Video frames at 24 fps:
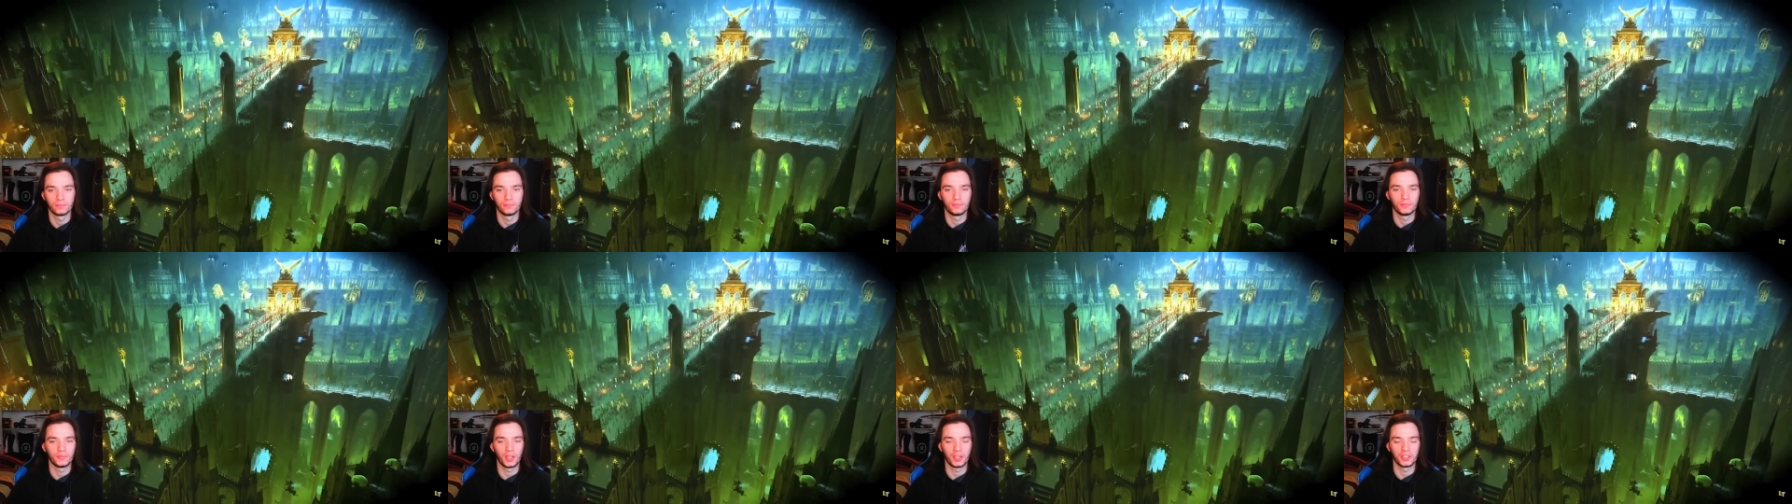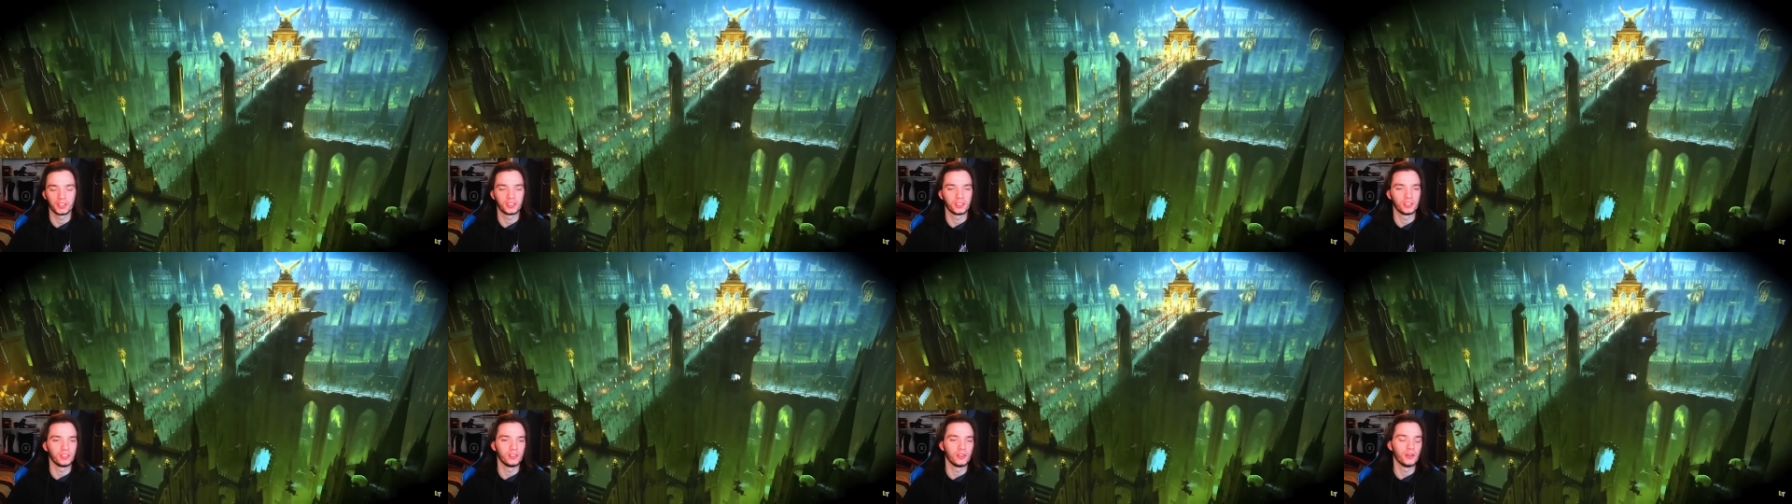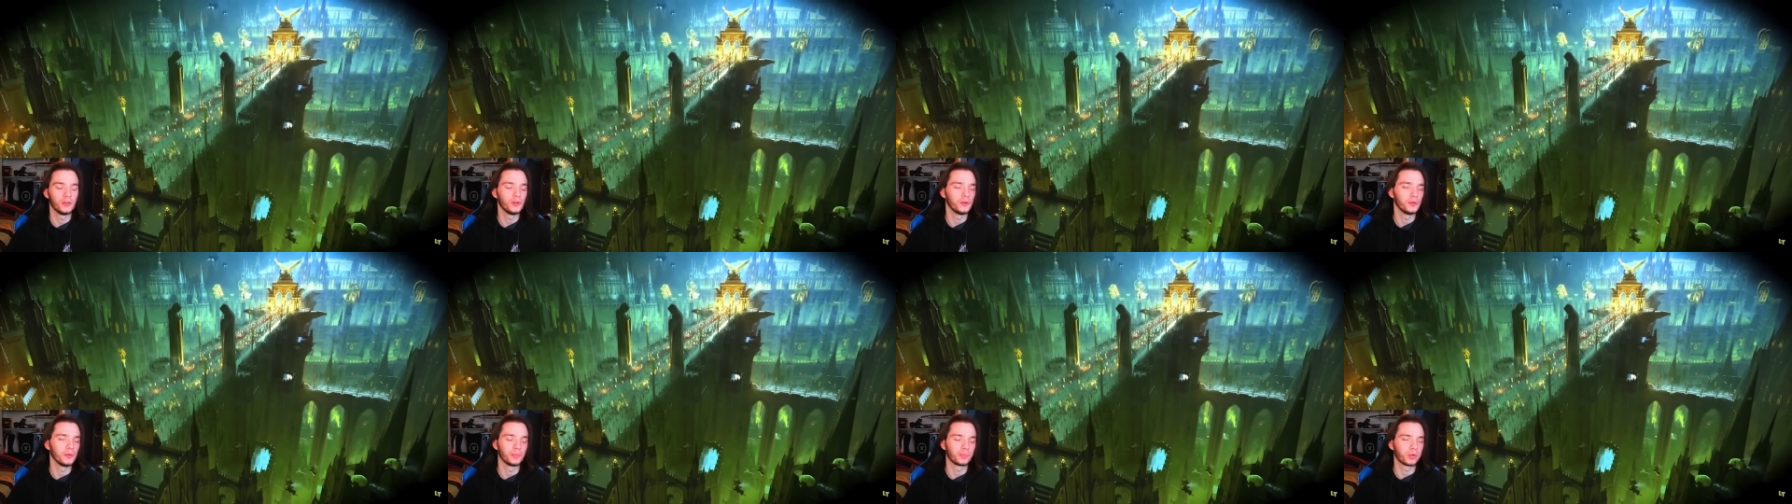I see no
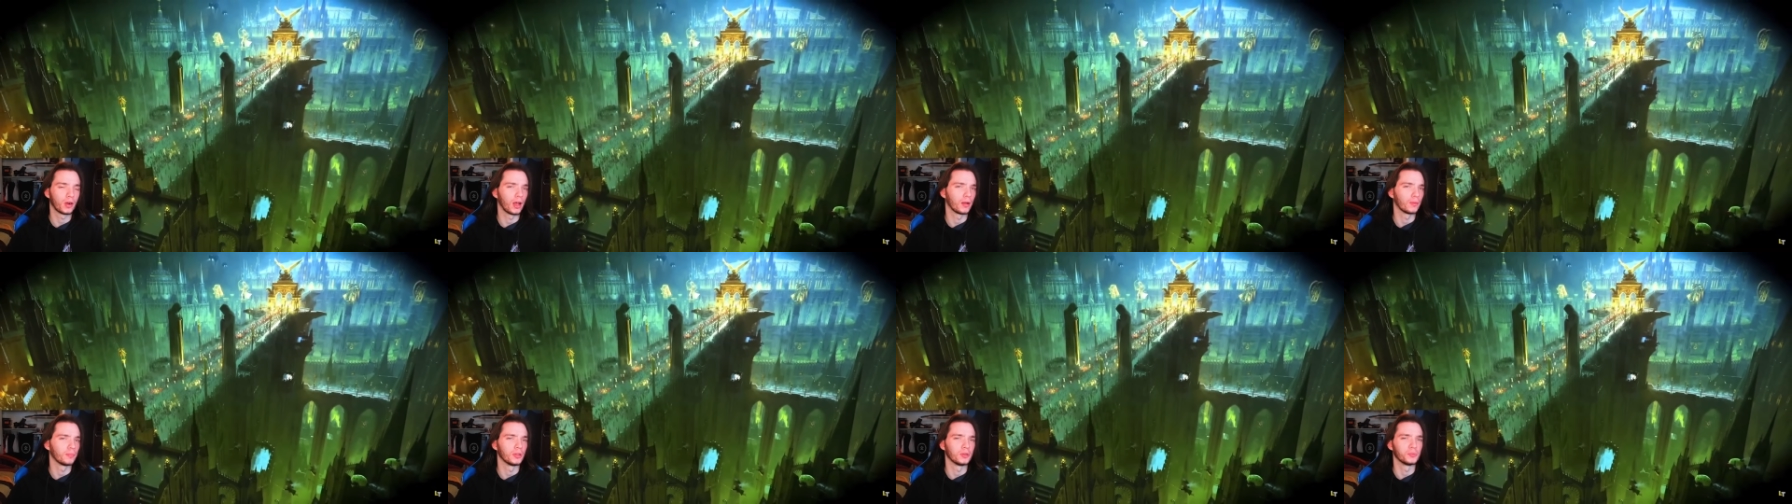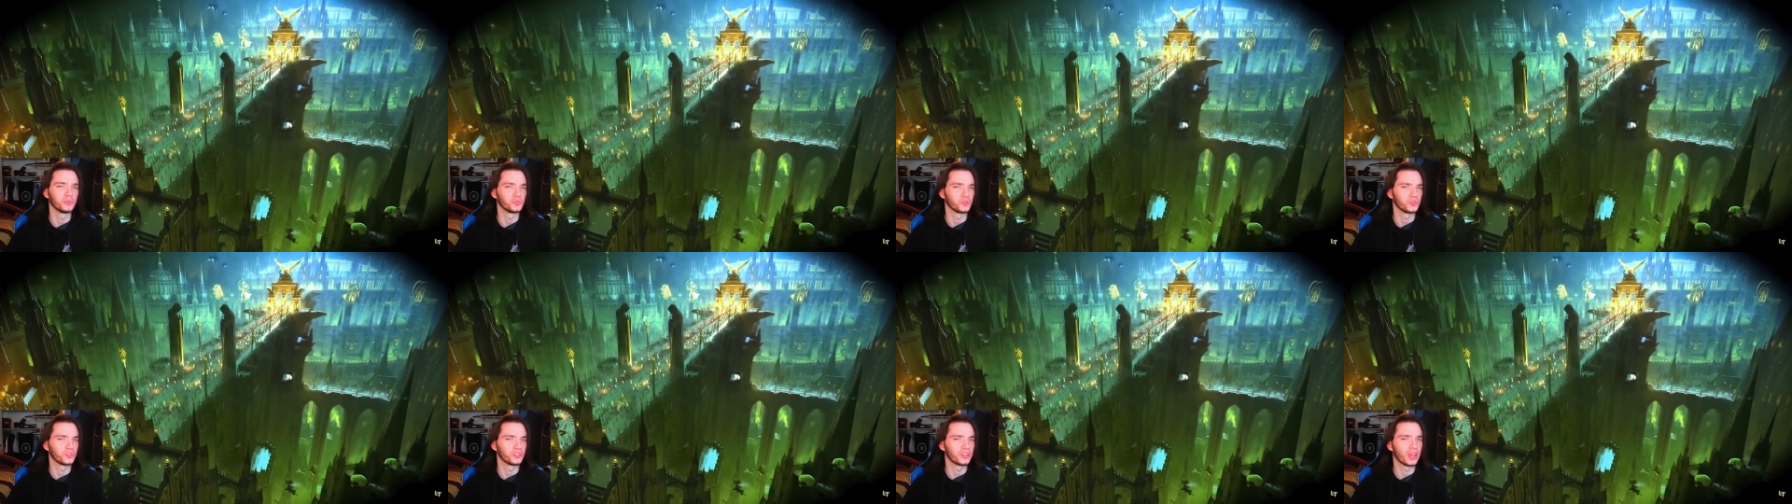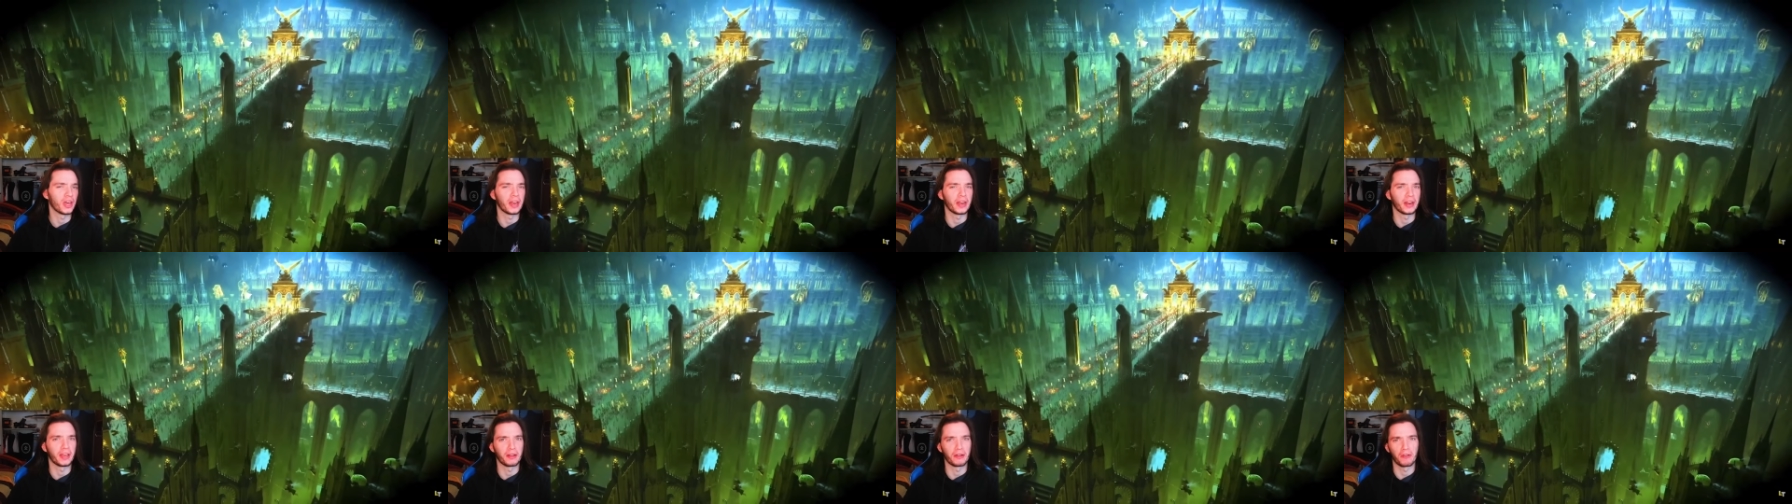now, the official version of
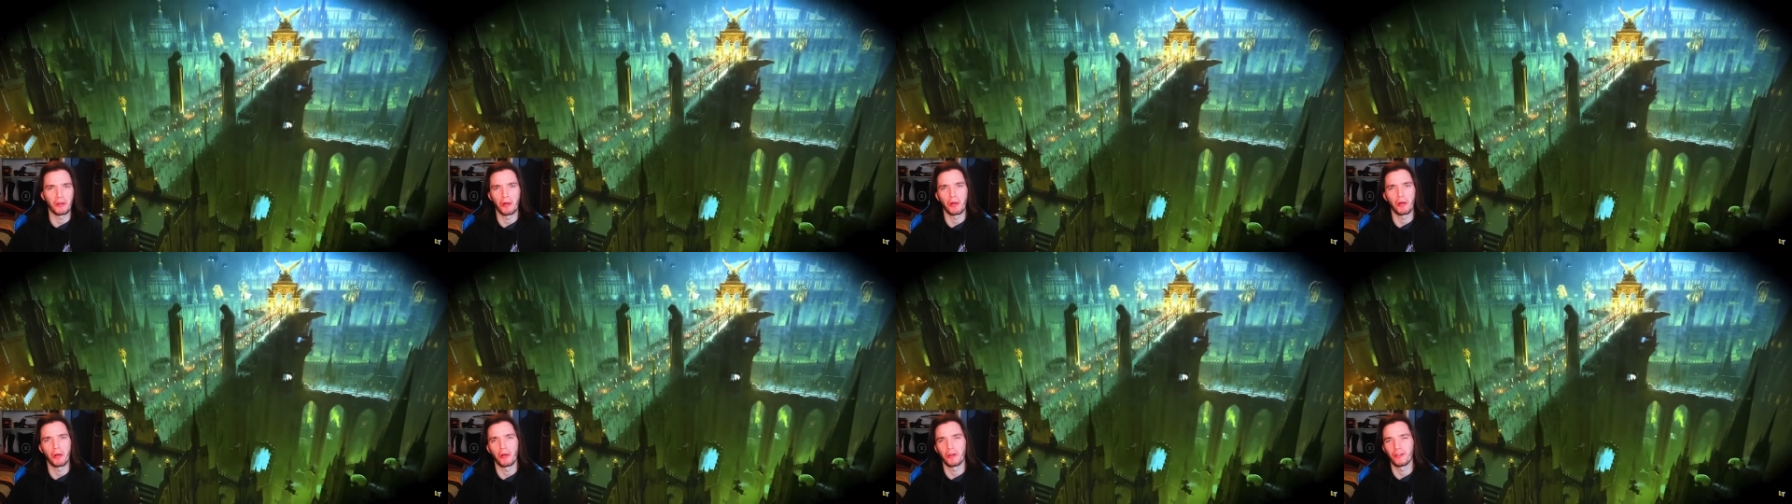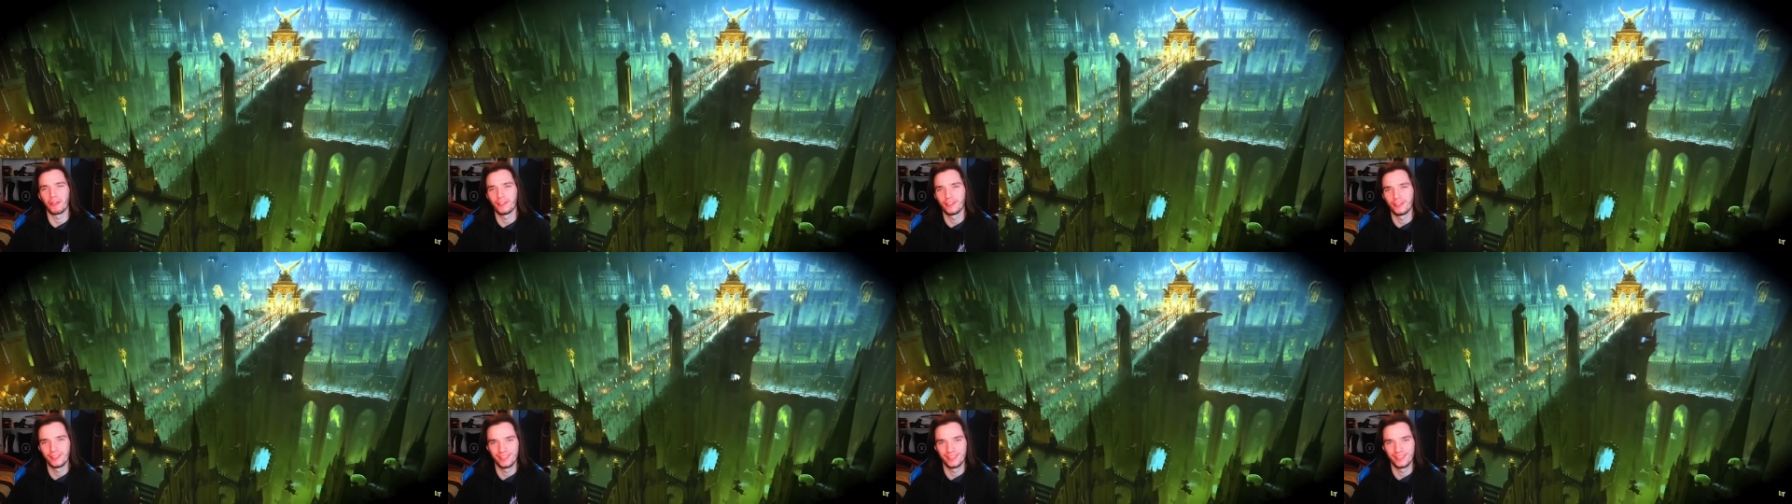things tells all. how